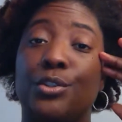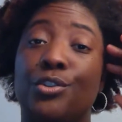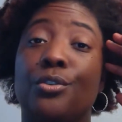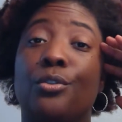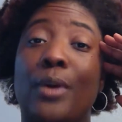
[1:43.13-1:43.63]

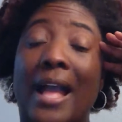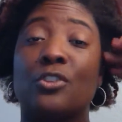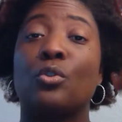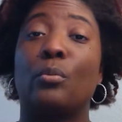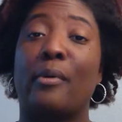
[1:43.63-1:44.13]
to
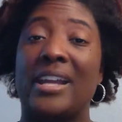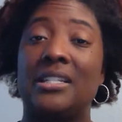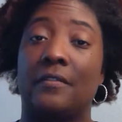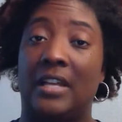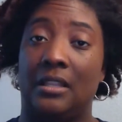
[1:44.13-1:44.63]
actual brain
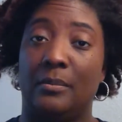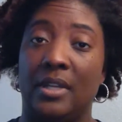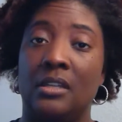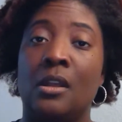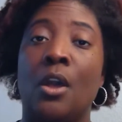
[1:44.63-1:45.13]

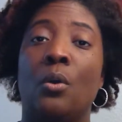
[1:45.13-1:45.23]
development,